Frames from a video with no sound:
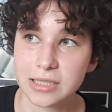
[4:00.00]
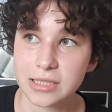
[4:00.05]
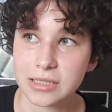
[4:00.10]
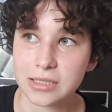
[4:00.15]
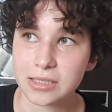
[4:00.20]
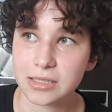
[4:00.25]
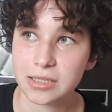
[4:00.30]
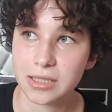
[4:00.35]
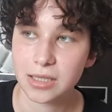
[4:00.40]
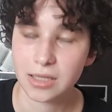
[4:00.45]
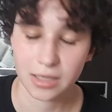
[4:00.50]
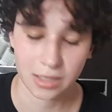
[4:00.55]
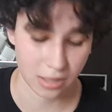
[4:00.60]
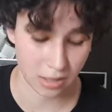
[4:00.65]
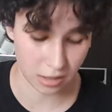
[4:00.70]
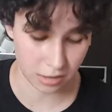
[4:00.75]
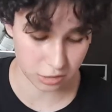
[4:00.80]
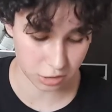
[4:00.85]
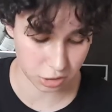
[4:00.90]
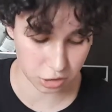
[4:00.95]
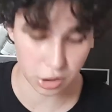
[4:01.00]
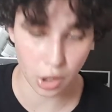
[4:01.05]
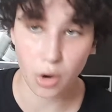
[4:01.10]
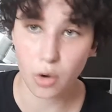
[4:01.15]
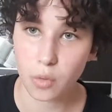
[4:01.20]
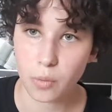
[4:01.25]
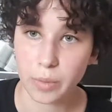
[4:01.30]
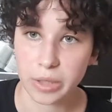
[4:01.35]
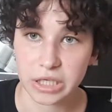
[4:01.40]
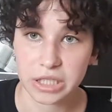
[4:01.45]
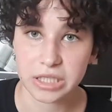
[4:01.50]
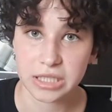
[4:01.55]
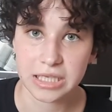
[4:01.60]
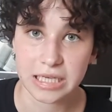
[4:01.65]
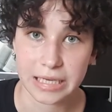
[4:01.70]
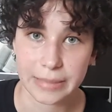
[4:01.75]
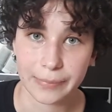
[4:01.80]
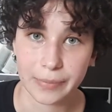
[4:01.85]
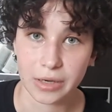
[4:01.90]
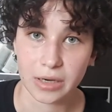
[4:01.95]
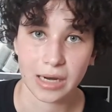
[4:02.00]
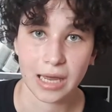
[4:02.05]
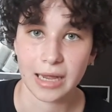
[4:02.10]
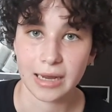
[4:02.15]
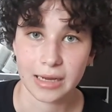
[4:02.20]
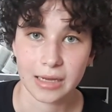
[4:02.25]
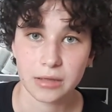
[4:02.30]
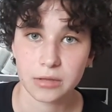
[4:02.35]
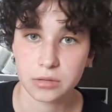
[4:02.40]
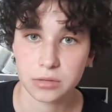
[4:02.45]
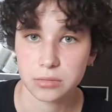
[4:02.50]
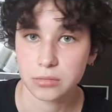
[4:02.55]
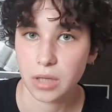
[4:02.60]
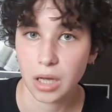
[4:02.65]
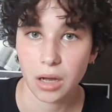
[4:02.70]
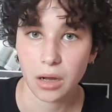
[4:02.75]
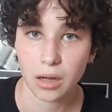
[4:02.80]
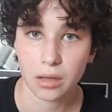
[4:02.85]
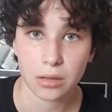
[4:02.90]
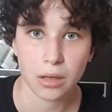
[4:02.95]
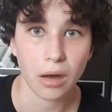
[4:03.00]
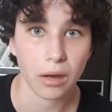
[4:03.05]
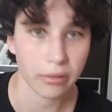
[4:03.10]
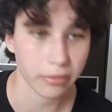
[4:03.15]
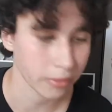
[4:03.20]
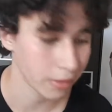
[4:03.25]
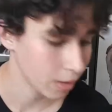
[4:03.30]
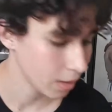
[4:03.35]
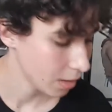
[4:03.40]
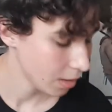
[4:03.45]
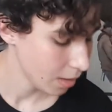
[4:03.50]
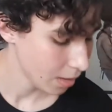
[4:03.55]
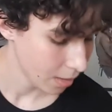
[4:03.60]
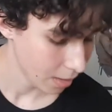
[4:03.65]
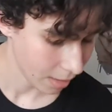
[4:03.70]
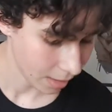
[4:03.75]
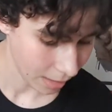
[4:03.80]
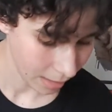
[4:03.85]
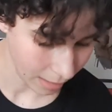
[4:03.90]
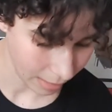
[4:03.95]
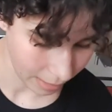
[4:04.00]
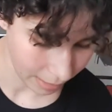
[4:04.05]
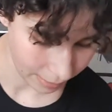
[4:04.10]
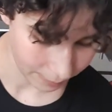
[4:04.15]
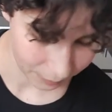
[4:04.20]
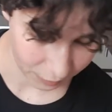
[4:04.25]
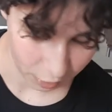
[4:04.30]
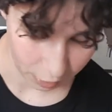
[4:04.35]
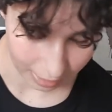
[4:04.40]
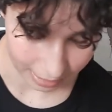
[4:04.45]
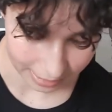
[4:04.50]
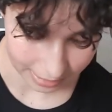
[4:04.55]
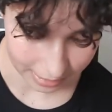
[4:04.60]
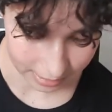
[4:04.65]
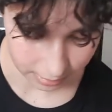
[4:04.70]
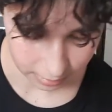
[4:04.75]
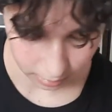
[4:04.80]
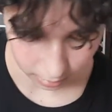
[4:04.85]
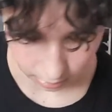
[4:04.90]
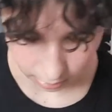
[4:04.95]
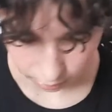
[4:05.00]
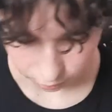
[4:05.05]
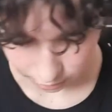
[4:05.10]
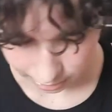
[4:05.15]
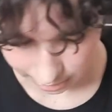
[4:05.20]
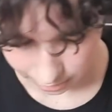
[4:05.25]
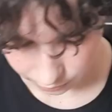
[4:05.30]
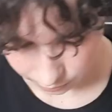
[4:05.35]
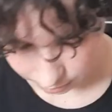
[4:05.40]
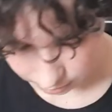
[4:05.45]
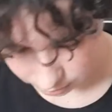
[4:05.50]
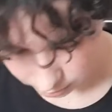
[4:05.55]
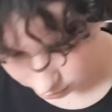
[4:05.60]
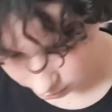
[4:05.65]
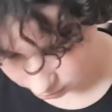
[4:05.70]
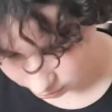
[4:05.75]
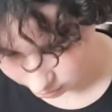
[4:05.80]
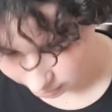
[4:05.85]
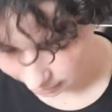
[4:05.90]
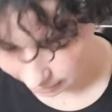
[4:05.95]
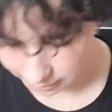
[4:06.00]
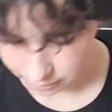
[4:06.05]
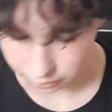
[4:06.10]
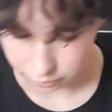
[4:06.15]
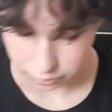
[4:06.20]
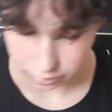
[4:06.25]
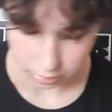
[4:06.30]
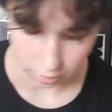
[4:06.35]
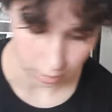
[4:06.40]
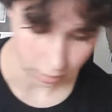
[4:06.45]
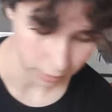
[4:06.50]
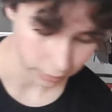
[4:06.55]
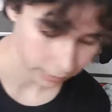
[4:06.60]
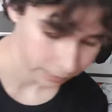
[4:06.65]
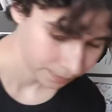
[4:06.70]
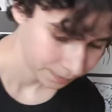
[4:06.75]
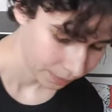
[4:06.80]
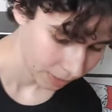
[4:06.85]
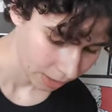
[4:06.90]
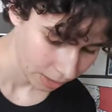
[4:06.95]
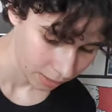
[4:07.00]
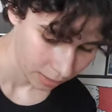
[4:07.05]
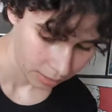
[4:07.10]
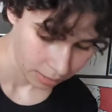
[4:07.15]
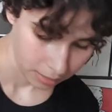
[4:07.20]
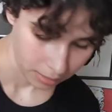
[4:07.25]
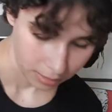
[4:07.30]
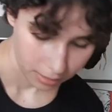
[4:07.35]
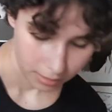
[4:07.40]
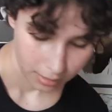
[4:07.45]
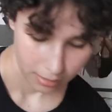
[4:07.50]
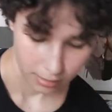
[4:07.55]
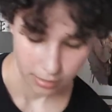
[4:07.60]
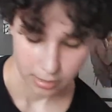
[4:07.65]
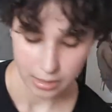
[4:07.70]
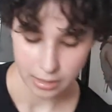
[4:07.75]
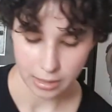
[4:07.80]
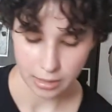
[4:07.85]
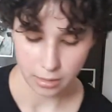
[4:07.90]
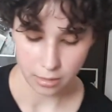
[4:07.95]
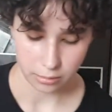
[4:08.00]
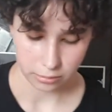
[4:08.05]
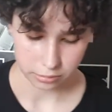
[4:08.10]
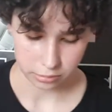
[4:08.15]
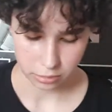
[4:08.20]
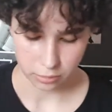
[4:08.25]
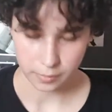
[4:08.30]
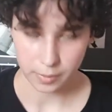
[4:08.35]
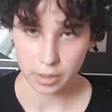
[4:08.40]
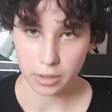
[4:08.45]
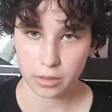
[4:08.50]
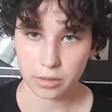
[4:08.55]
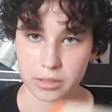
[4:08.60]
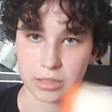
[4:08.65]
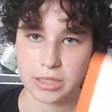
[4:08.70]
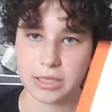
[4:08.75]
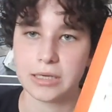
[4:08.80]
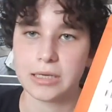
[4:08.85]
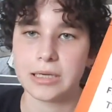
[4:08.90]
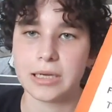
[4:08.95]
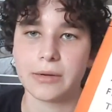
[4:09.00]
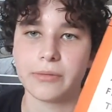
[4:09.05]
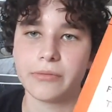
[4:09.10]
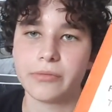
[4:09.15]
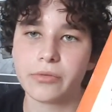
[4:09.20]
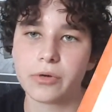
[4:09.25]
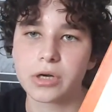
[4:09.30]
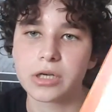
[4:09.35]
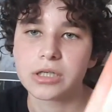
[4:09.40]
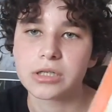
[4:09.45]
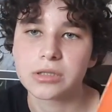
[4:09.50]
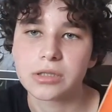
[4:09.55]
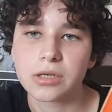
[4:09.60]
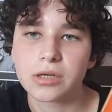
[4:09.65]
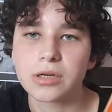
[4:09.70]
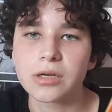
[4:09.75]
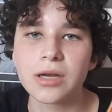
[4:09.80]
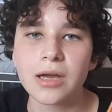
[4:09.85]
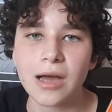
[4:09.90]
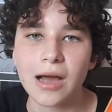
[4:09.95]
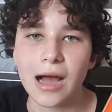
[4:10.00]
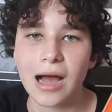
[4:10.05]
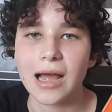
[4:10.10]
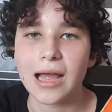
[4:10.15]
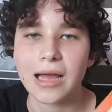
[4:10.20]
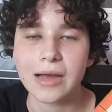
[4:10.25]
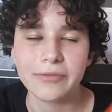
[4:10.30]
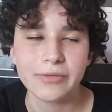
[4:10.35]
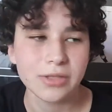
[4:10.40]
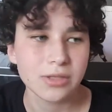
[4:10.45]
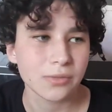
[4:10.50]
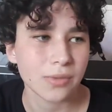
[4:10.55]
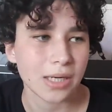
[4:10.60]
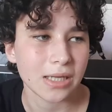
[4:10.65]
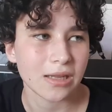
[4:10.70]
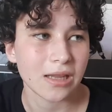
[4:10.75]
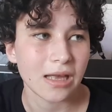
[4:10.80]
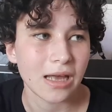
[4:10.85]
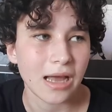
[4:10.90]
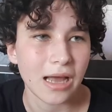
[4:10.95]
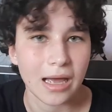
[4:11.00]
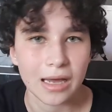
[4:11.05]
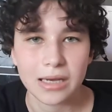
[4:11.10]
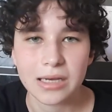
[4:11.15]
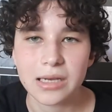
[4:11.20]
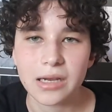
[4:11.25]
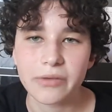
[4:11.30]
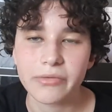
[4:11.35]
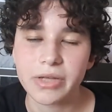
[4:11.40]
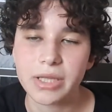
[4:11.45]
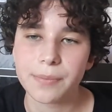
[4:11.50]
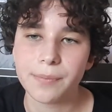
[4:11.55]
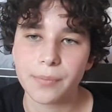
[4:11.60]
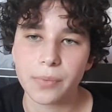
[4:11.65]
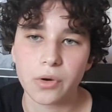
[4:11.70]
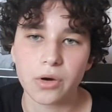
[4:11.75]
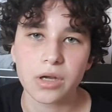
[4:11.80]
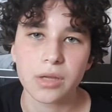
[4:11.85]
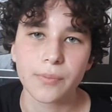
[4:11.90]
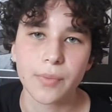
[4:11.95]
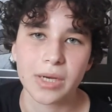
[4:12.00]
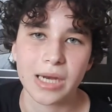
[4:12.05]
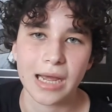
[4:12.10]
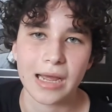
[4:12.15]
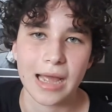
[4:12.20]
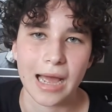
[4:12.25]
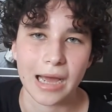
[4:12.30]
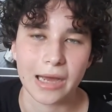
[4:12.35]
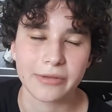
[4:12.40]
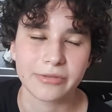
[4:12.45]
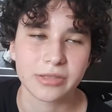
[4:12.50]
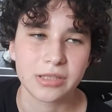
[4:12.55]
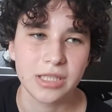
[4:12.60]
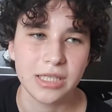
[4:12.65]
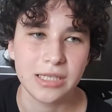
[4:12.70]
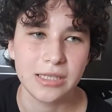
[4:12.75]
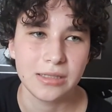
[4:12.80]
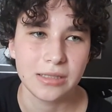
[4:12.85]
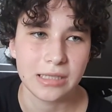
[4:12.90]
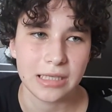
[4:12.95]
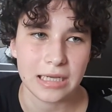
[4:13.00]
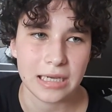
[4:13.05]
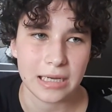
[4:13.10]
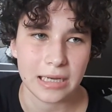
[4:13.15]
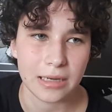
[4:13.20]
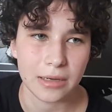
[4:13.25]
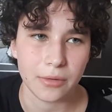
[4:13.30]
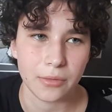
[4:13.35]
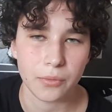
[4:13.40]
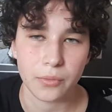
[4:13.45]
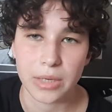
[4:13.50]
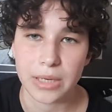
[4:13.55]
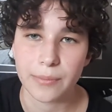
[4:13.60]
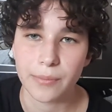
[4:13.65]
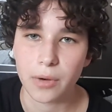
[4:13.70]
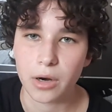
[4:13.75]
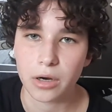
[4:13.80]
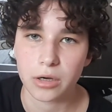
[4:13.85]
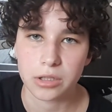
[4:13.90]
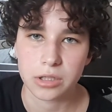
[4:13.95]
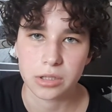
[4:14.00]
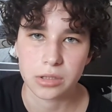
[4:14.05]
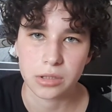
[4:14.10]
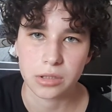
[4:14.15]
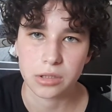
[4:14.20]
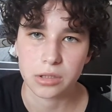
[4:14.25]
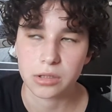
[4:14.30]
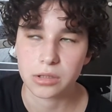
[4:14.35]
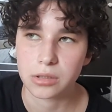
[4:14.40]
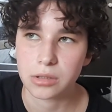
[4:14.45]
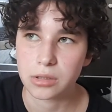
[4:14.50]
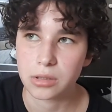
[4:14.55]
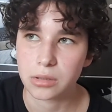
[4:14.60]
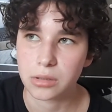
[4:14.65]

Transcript: is so much cheaper, like a lot. So I low-key went nuts, as you saw. Then I also bought Ian Forster. I haven't read any of his books, but I have seen the remastered,